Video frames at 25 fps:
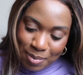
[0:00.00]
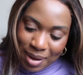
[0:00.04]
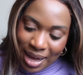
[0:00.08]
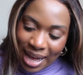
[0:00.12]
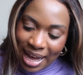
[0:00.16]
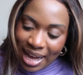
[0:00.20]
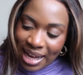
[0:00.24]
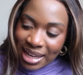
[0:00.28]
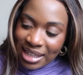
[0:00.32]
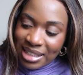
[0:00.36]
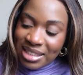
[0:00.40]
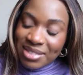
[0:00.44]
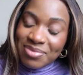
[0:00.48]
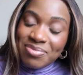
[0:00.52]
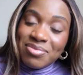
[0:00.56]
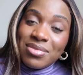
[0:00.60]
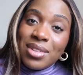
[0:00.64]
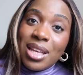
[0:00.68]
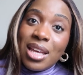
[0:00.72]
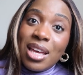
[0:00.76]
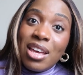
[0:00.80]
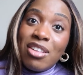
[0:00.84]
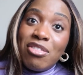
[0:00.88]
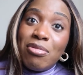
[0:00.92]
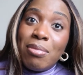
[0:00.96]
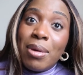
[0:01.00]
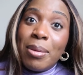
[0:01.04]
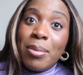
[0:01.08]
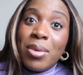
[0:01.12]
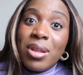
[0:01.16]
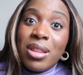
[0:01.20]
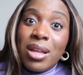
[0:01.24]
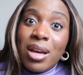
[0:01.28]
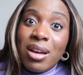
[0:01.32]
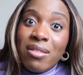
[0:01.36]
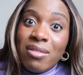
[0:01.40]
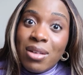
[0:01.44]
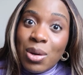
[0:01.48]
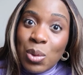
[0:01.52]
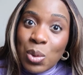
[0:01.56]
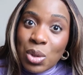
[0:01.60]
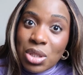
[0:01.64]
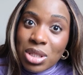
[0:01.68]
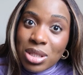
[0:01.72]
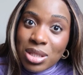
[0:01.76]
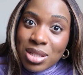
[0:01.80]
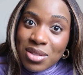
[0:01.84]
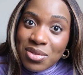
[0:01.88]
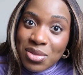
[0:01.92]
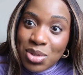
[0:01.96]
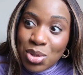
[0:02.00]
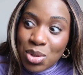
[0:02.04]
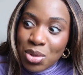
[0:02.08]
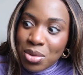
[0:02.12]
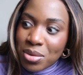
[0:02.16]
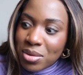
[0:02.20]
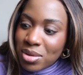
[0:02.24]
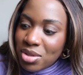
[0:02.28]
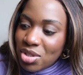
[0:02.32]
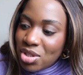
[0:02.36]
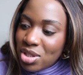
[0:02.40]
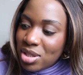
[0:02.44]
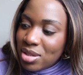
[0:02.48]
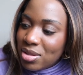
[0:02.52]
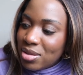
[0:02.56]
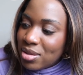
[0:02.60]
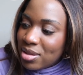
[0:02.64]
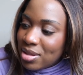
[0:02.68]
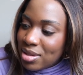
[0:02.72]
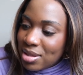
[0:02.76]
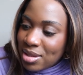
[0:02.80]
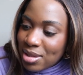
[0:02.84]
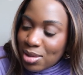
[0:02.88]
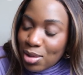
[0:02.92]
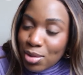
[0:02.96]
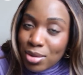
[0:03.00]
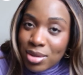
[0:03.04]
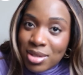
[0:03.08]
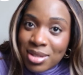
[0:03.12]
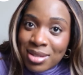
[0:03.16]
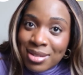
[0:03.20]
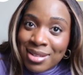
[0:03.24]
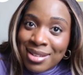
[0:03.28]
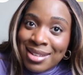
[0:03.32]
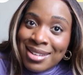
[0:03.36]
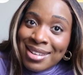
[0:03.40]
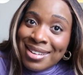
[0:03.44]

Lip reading: bag, if my mother ever watched this video, Jesus is Lord.